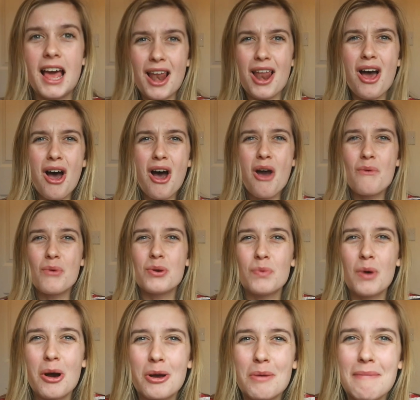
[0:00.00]
Hello and
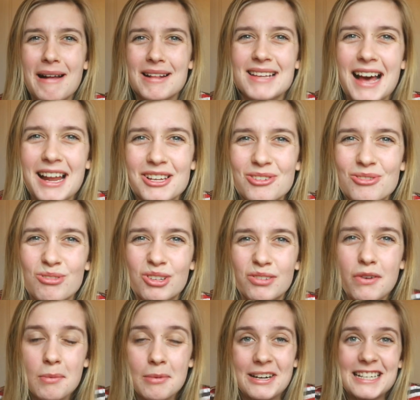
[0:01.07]
welcome back to Alice Talks
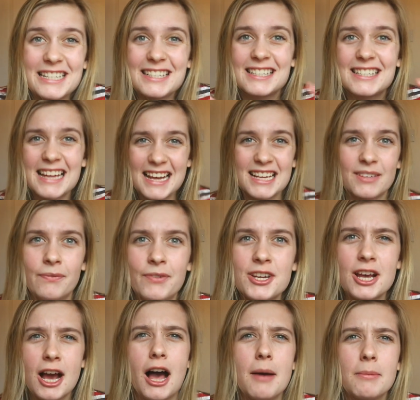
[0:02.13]
Football, and in today's
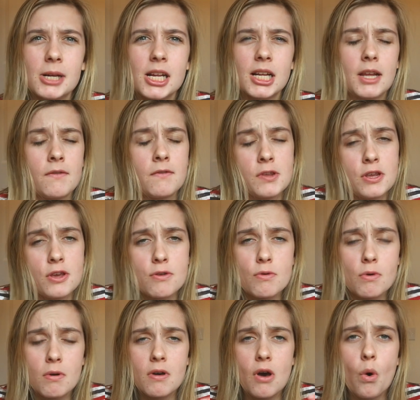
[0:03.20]
video, I'm going to be giving
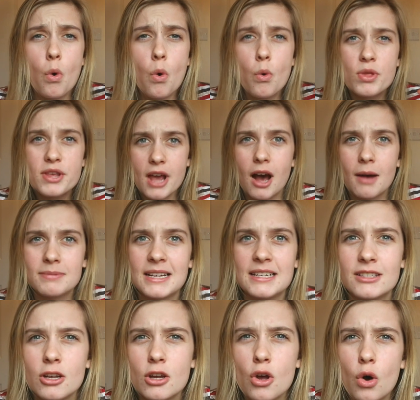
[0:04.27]
you all the
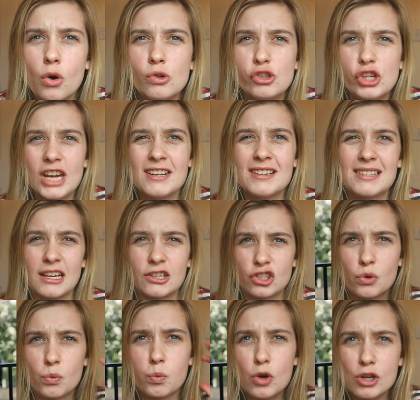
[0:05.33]
updates on Jadon
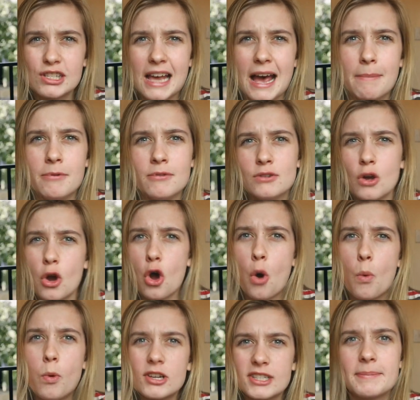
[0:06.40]
Sancho. What's happened,
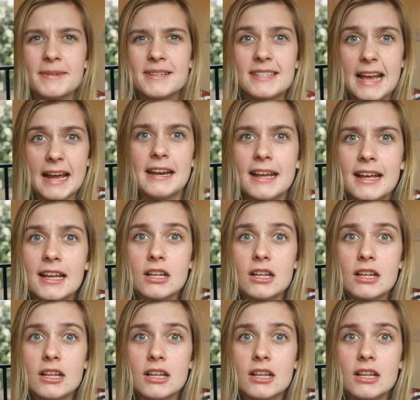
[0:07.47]
what's been said,